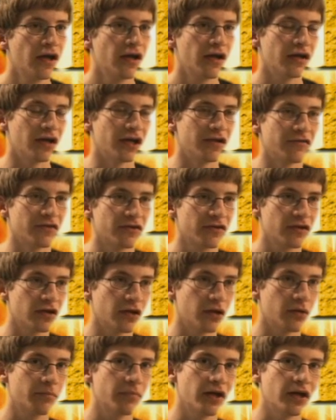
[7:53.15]
And I even set
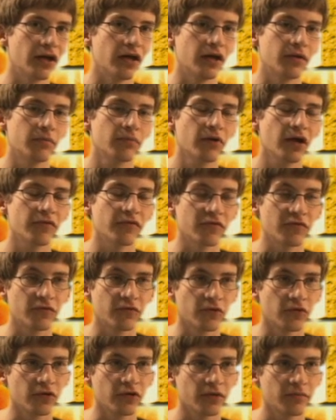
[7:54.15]
up a private
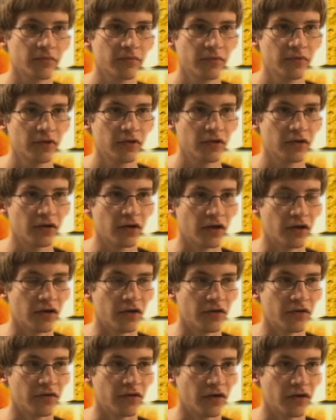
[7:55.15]
forum on,